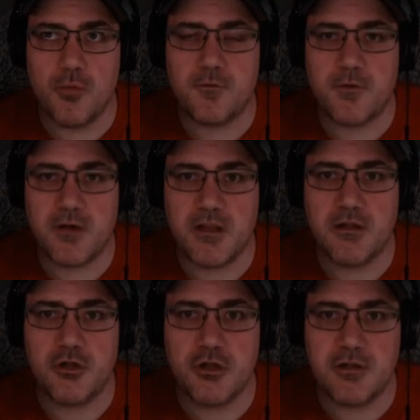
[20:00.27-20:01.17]

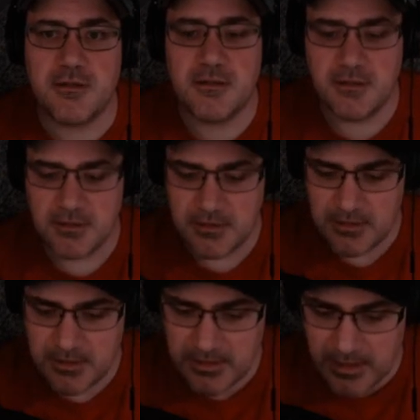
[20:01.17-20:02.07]
freaking good.
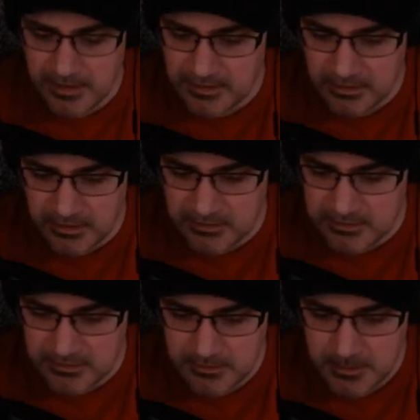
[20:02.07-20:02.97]
Like it's